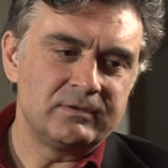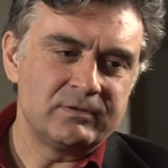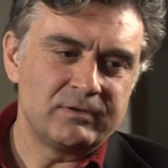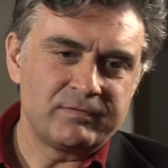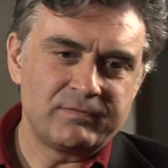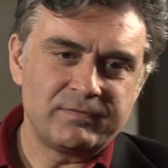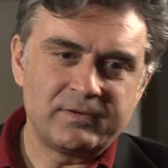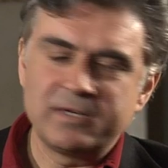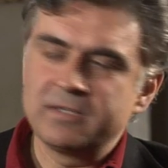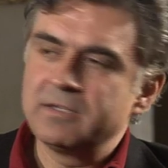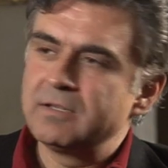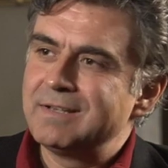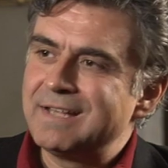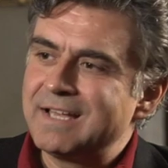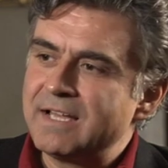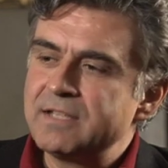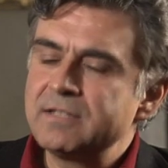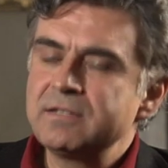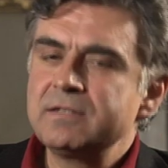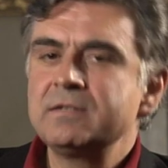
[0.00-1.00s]
your
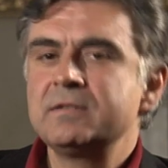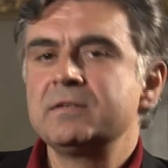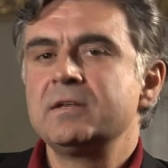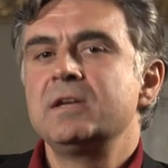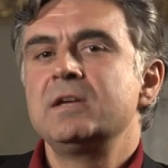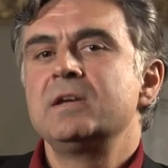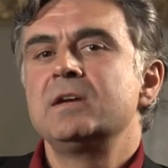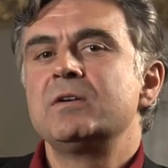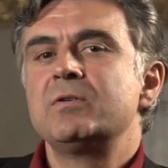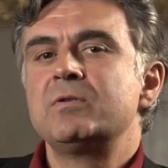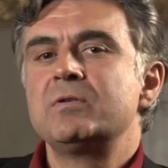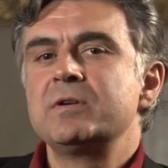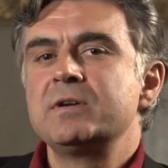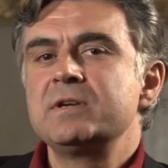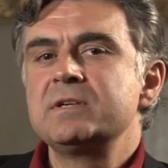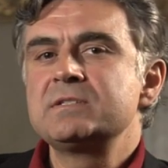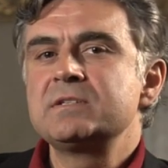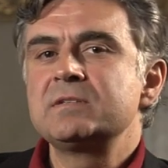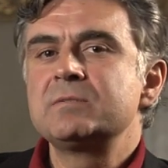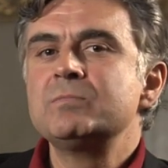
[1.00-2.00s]
fatherland, or
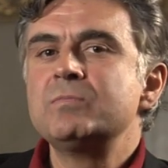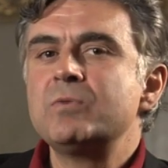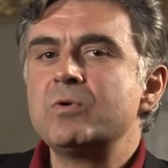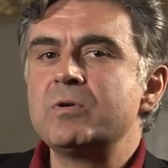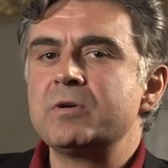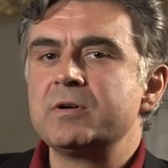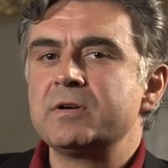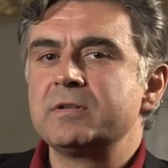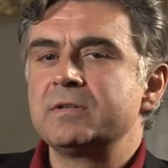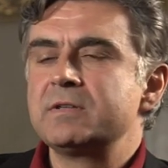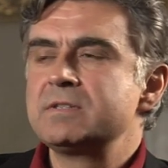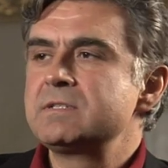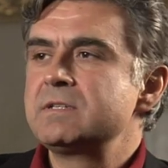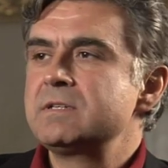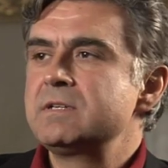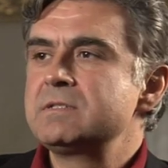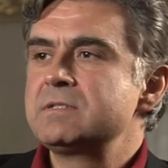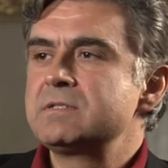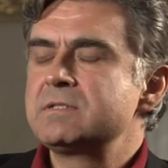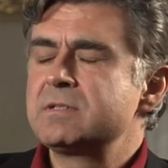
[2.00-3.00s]
is it more? Is
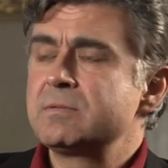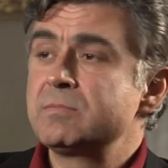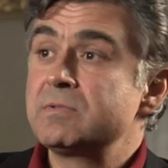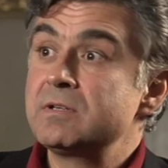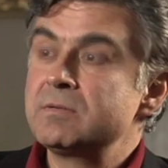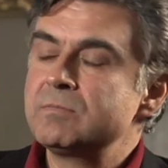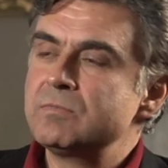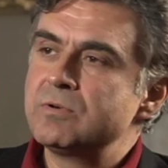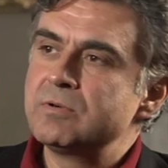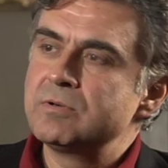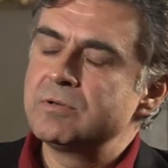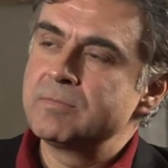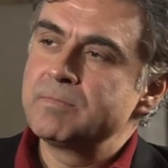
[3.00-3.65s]
it something more?